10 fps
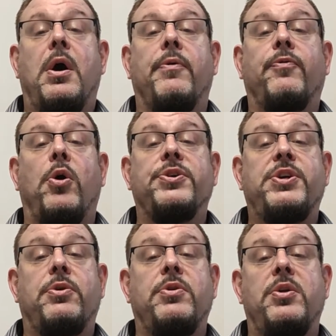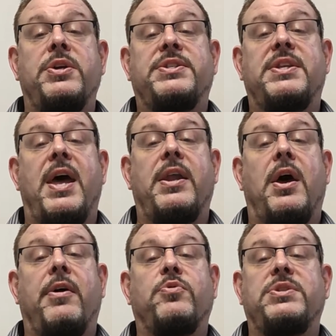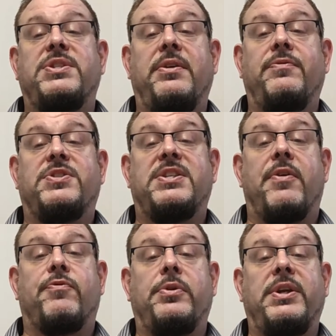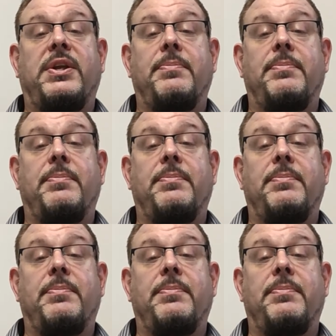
I've also noticed that I've received several